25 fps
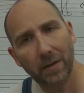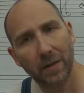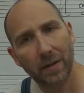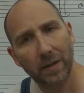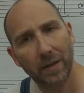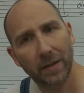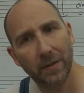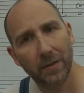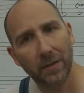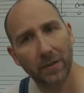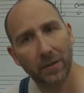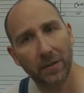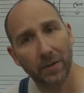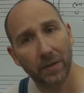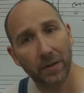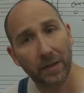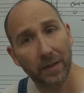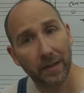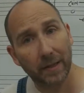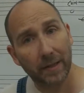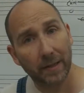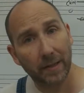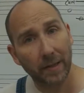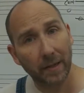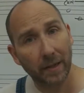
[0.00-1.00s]
It's good to
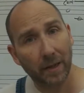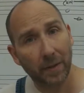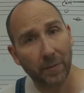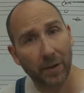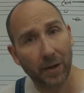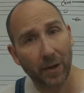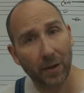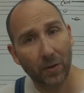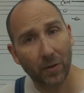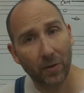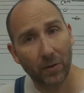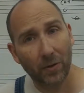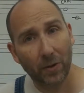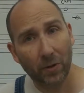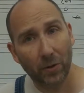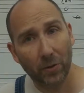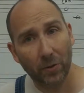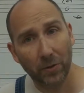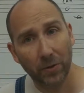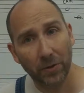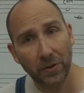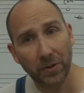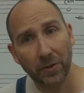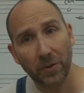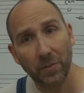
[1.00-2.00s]
think about the
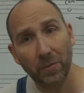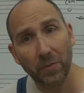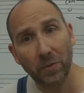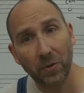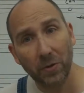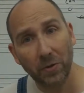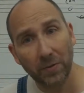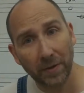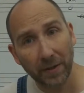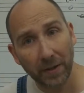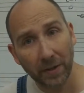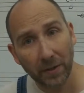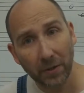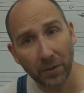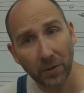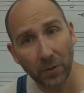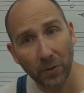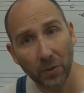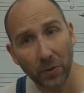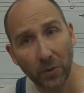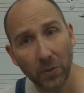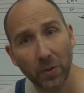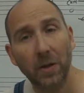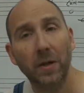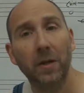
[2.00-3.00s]
chords you're moving
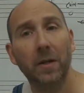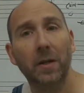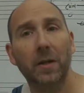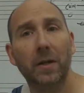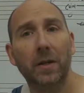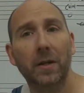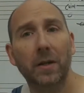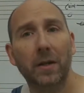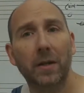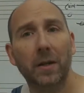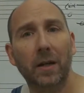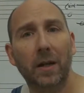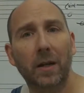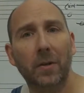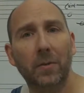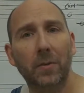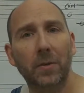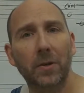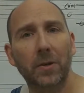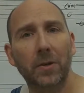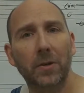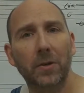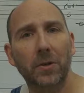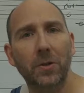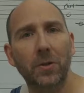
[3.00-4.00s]
to when
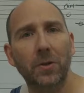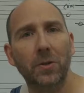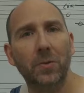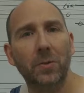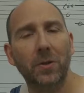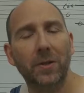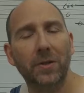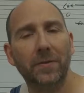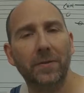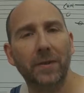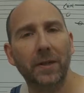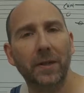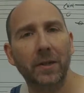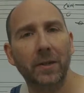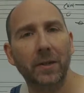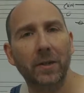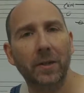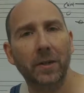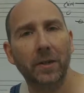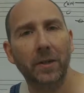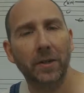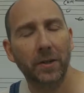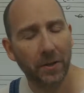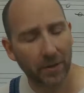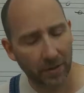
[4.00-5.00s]
you choose which finger
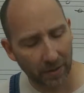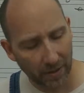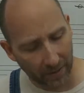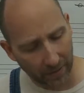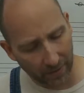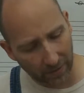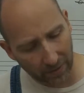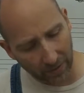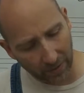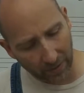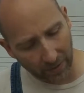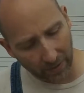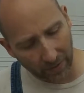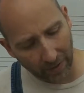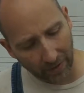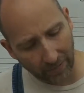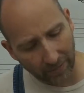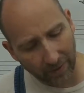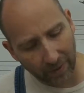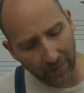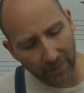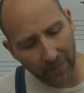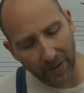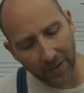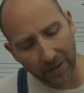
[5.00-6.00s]
you're using. So if
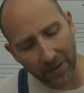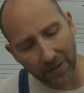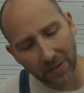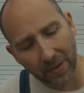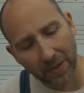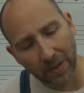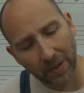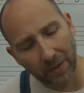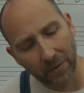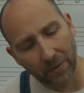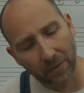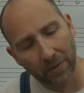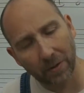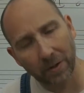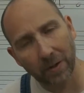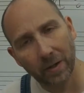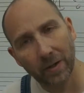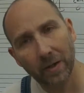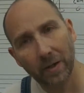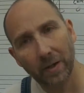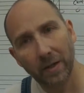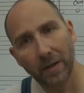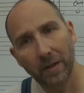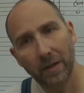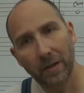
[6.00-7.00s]
I'm on a C chord
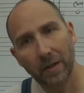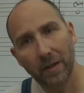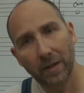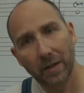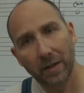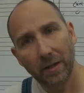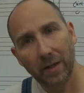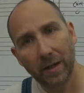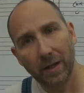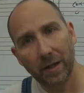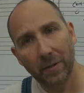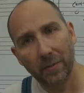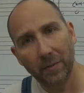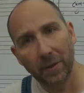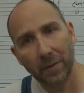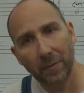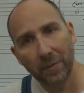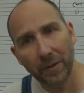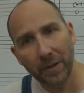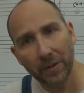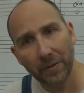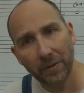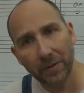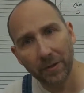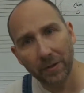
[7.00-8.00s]
and I'm going to be
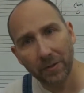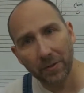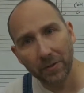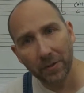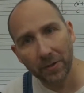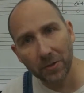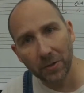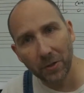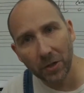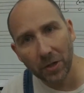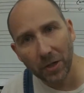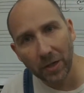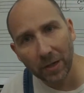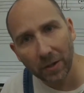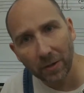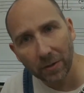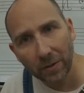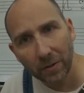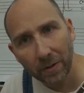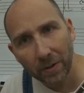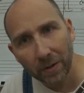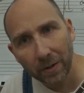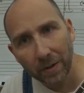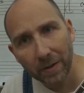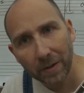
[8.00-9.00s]
going to a G
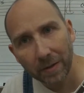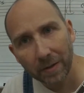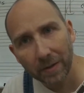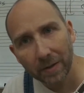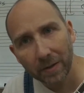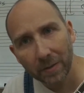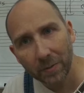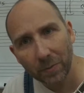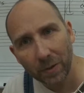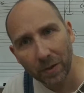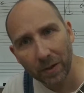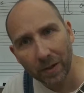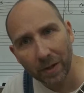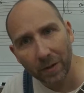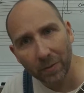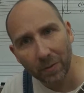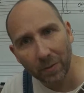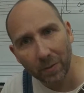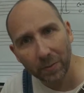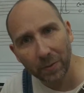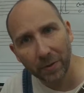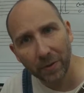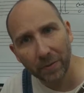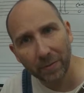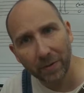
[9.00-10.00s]
chord, this is where I will
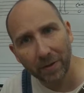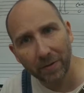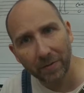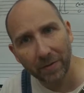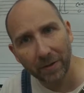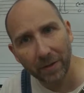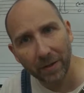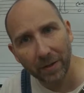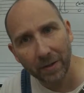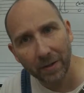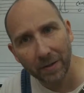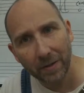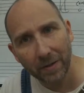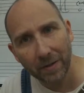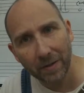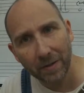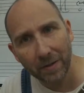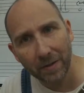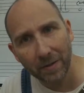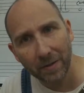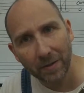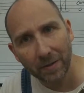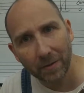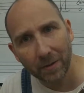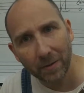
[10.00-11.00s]
put my fingers. This
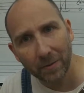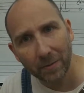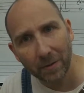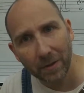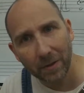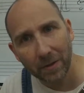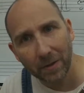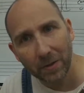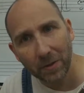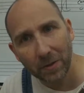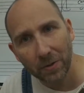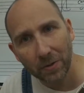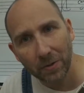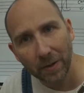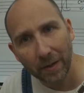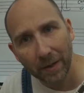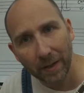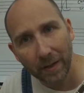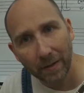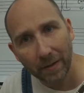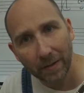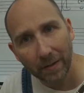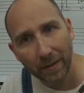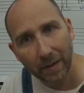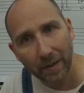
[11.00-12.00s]
is the only one that's doing
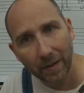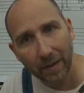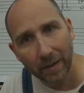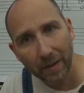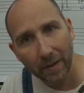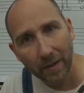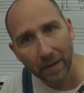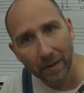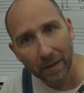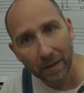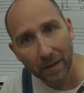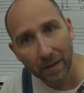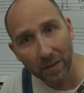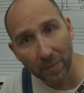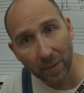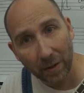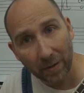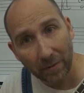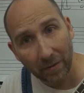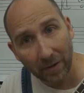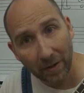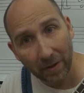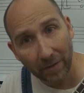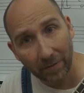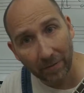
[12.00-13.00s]
anything. It's my
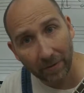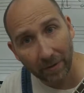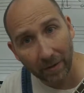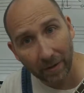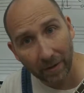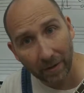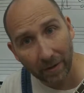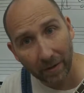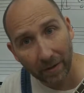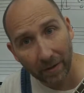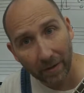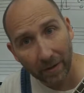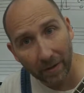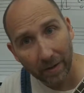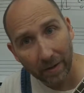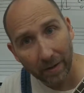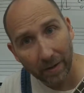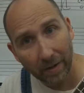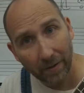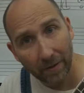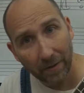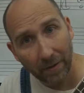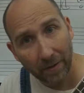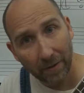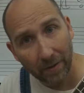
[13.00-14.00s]
ring finger
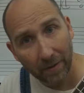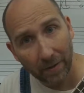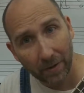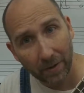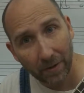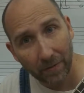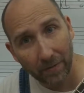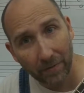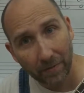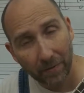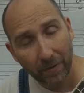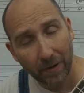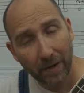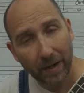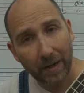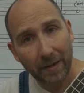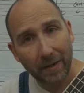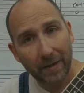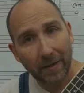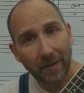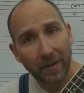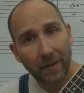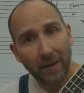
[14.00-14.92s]
on the third fret